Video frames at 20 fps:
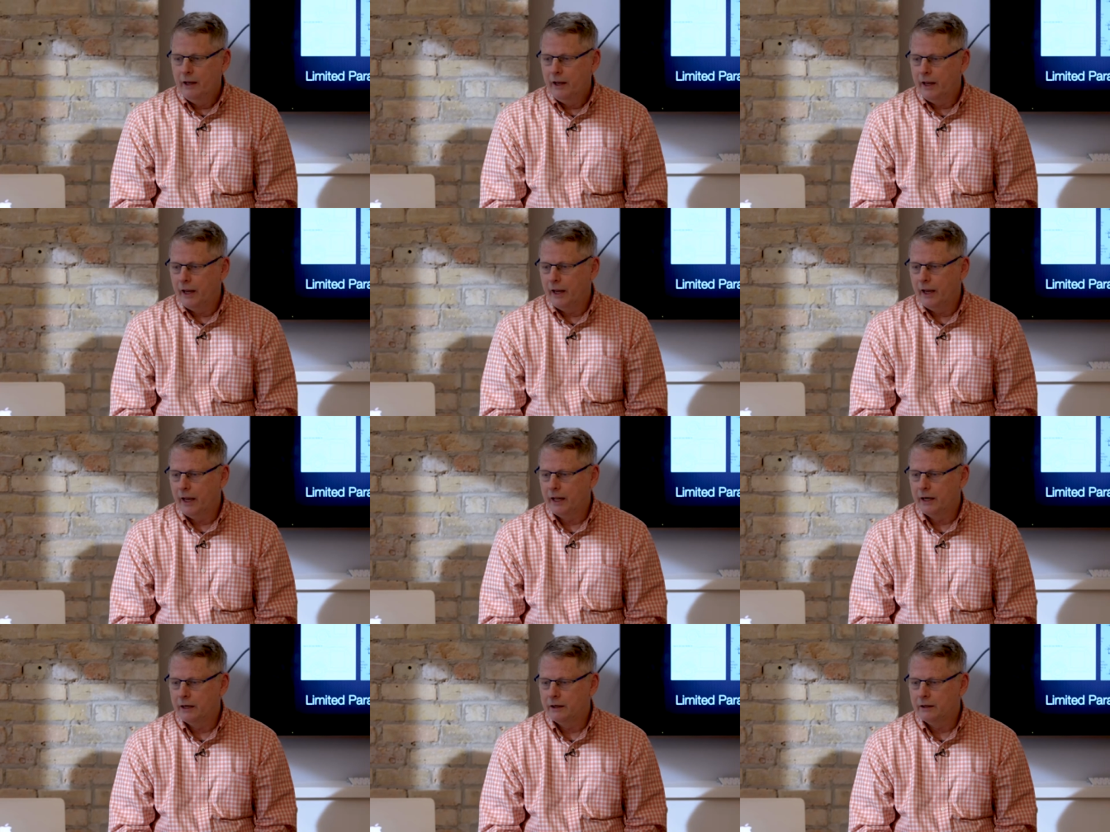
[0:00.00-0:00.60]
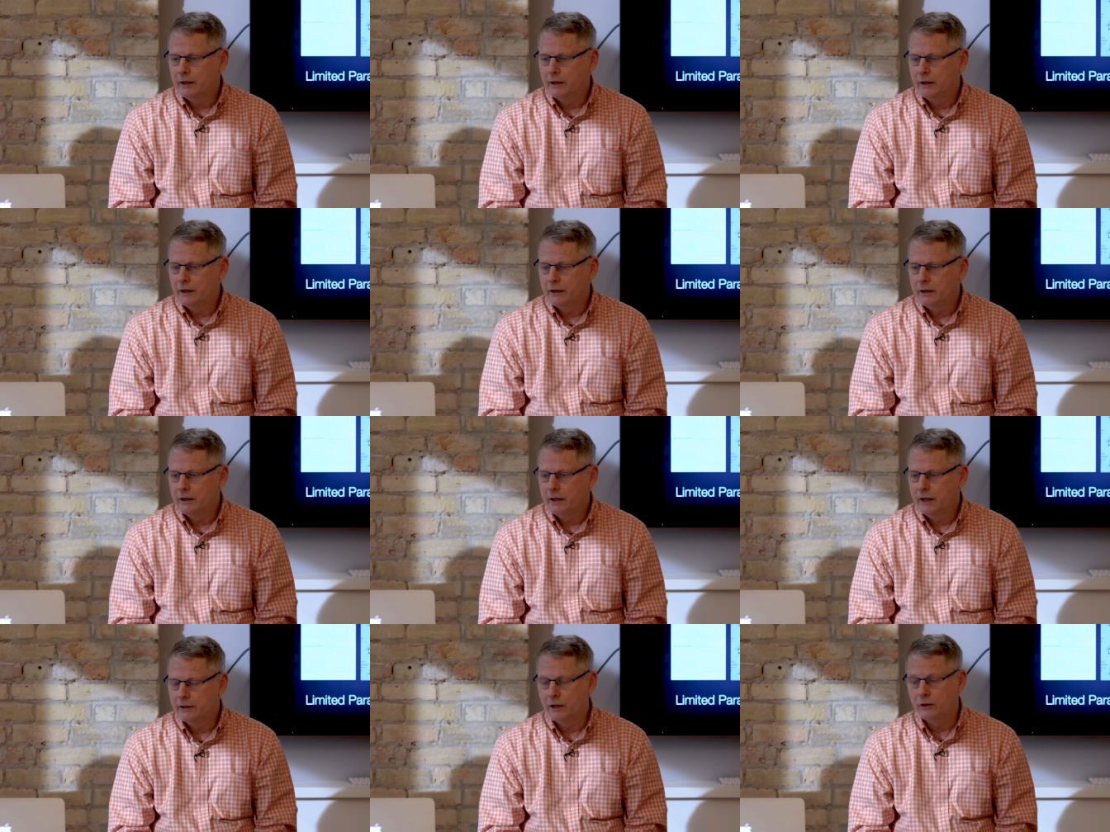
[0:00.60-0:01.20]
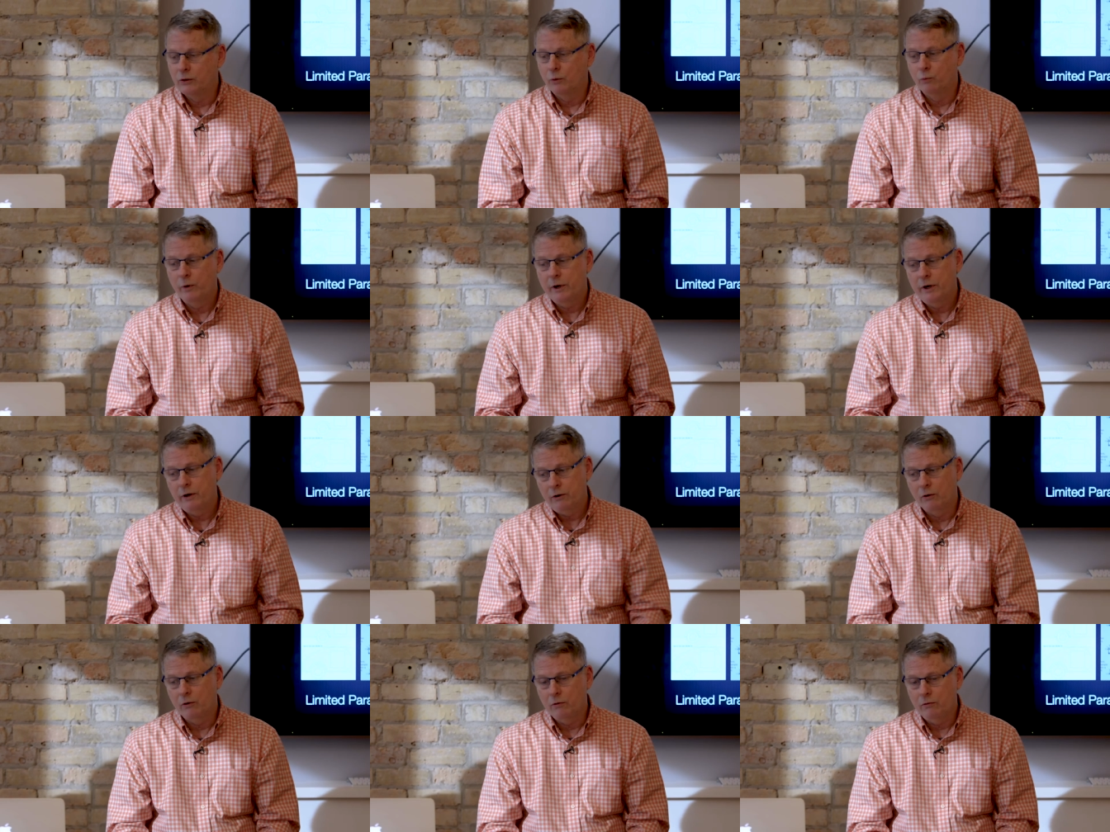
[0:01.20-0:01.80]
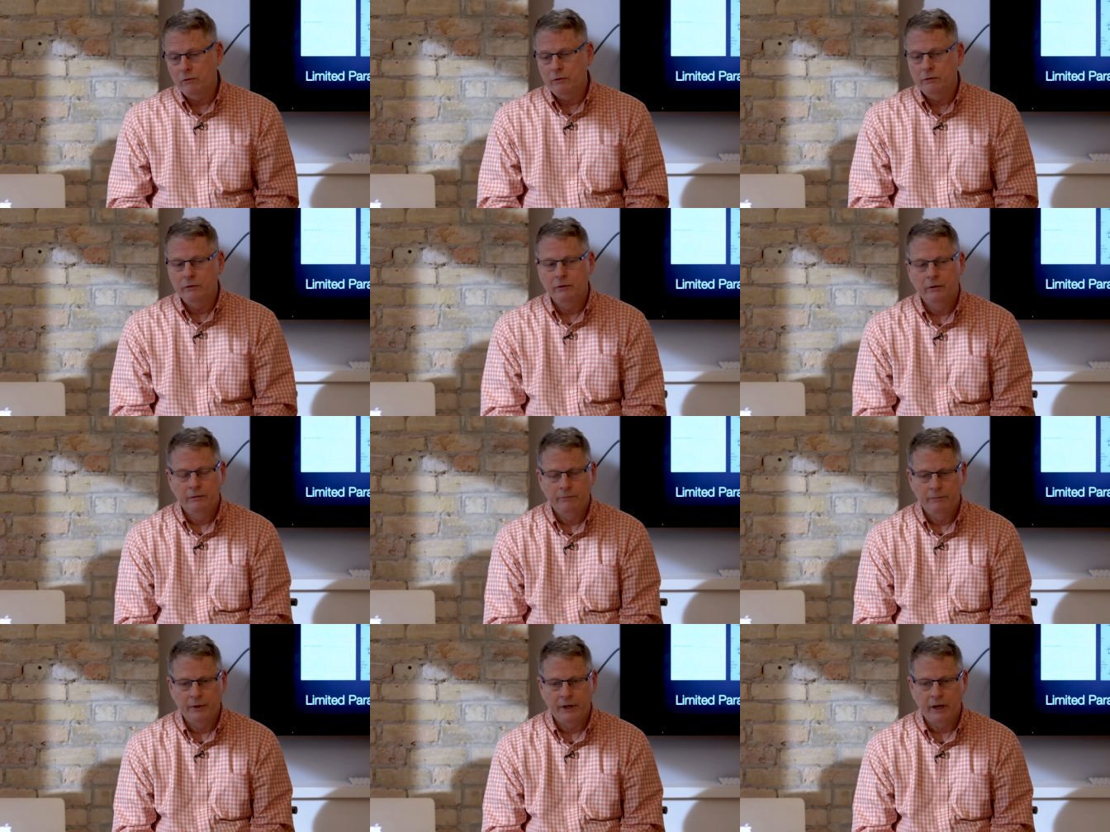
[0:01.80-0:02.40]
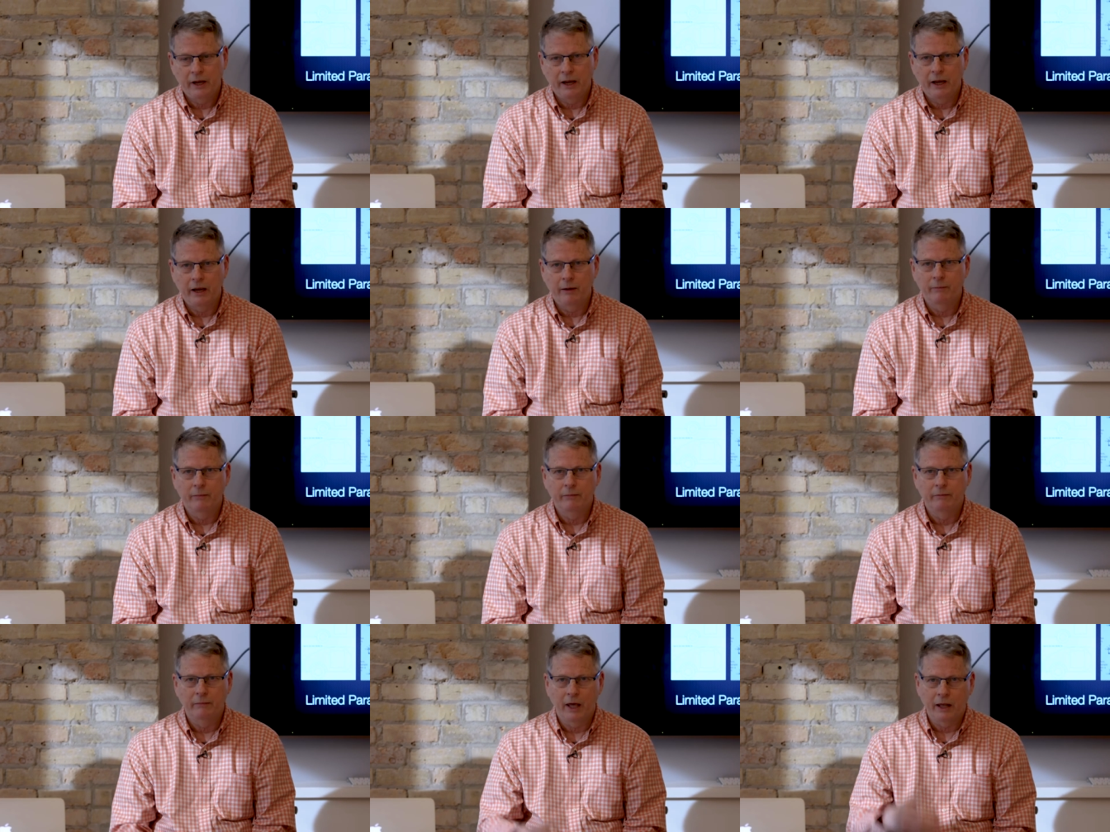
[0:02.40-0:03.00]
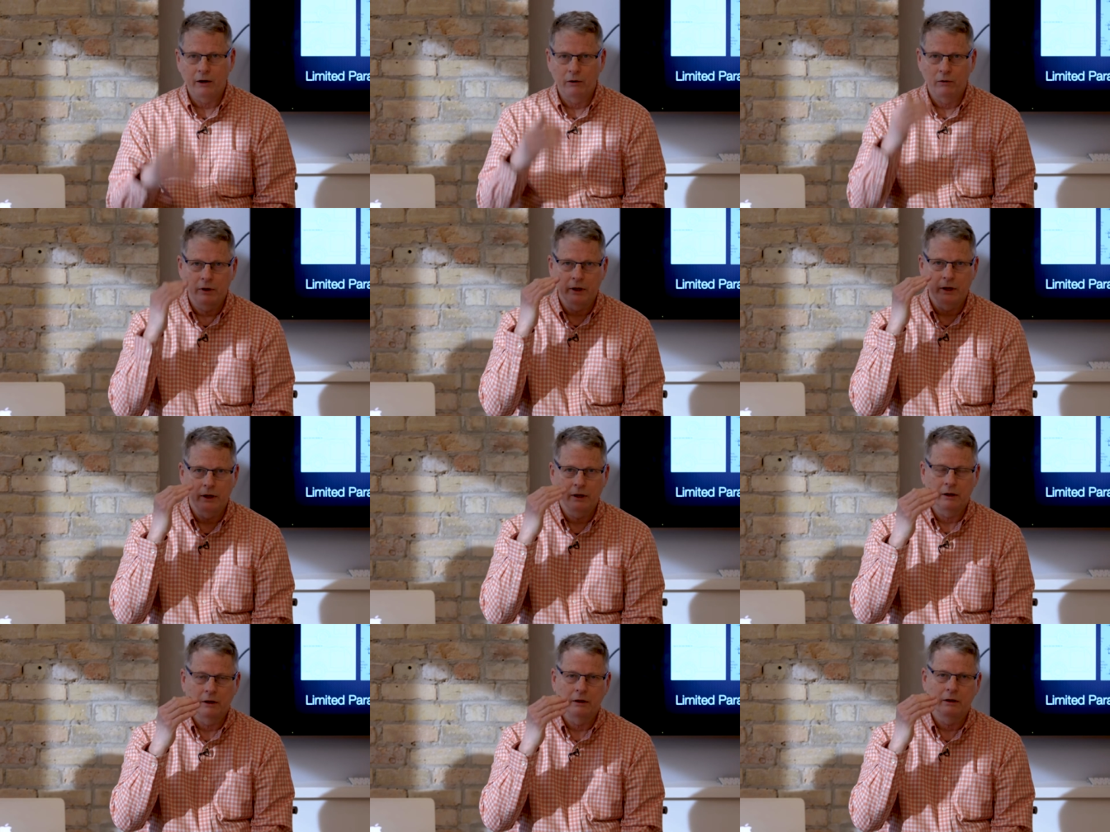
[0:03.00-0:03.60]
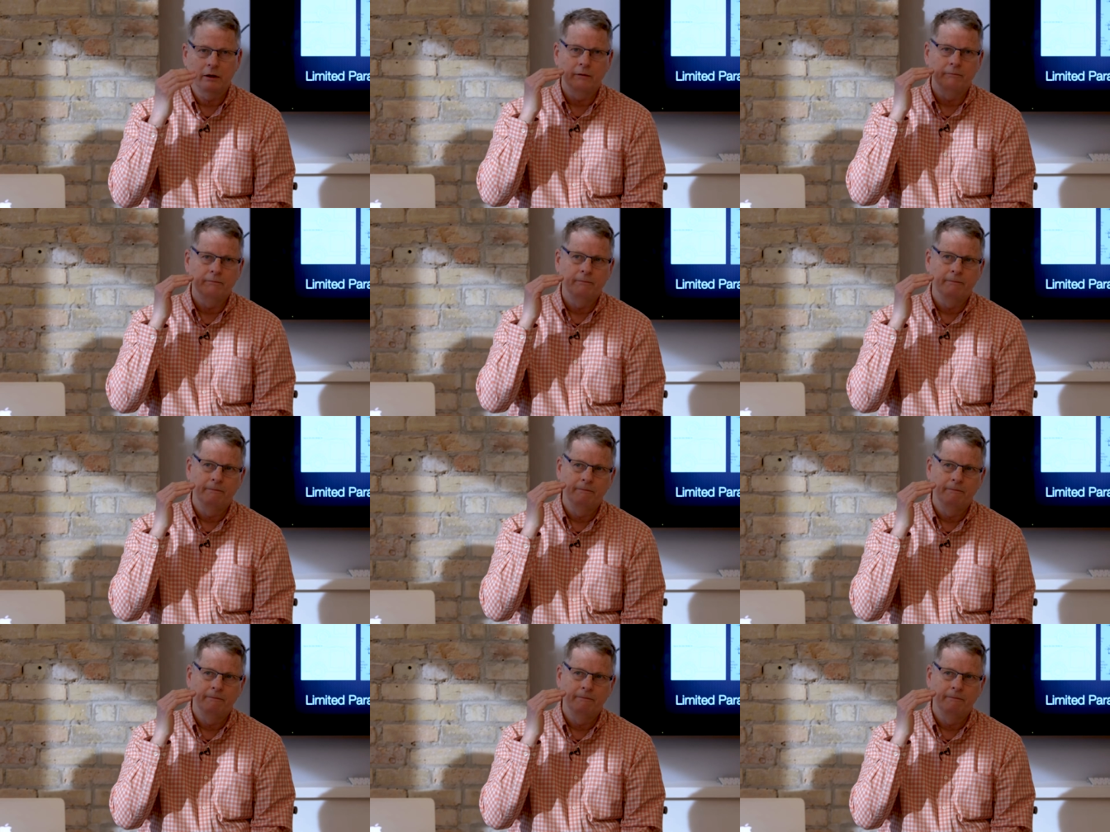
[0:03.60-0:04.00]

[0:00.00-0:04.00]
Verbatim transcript: And, uh, and then the window became not only uh,